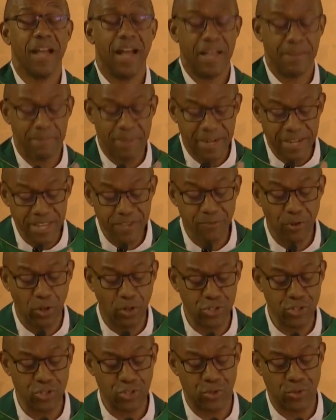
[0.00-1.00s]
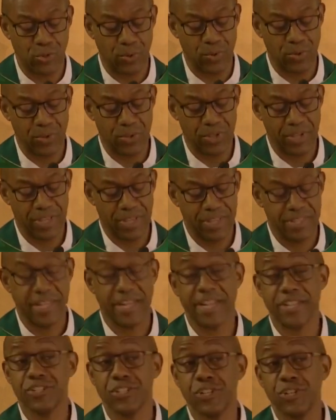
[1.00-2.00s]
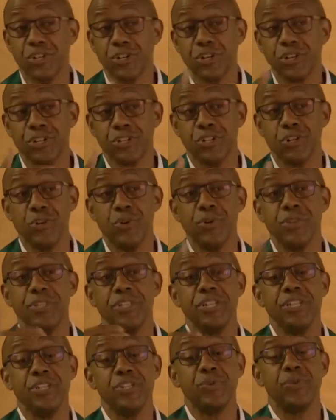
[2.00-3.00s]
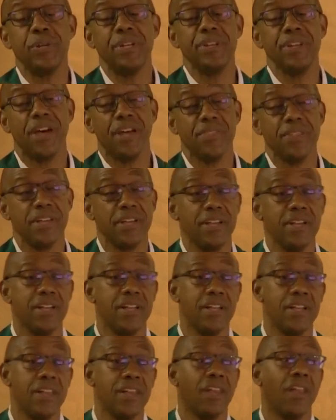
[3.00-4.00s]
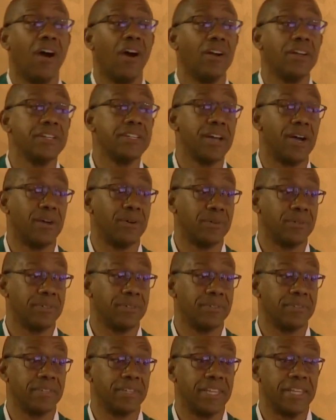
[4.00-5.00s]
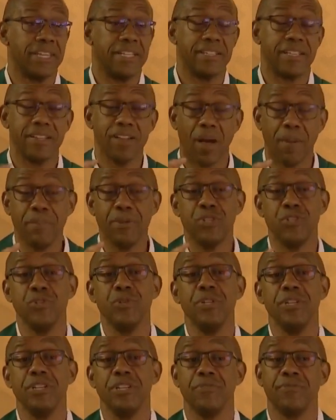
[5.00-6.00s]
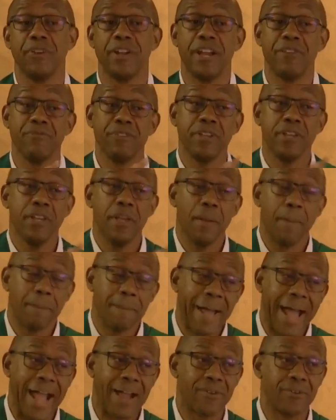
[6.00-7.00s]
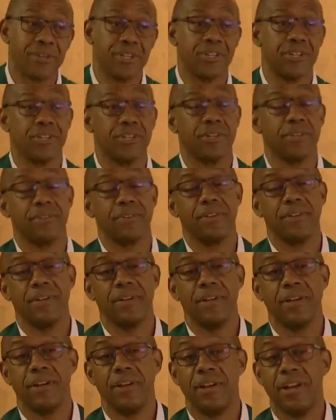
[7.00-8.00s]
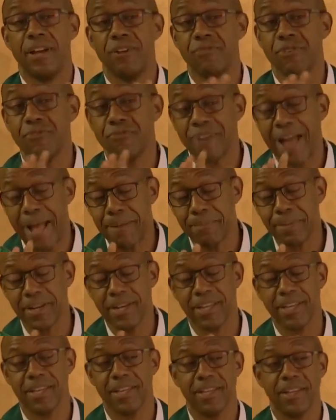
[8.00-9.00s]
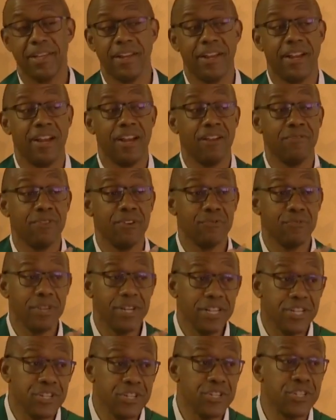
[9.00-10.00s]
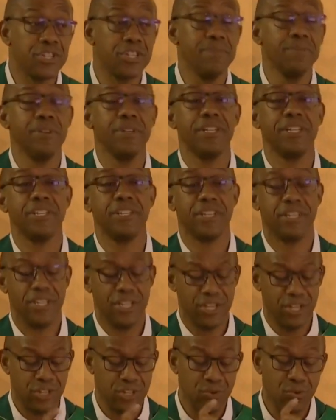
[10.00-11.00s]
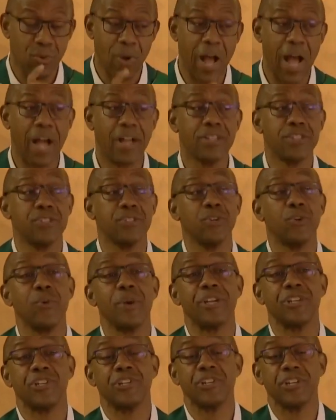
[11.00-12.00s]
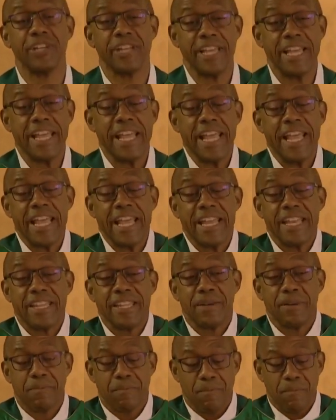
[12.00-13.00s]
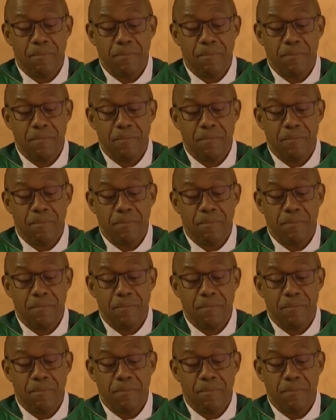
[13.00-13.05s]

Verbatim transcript: I believe also that as the church goes into another lockdown, it's an opportunity for every parish, every family, every religious community to ask the question in the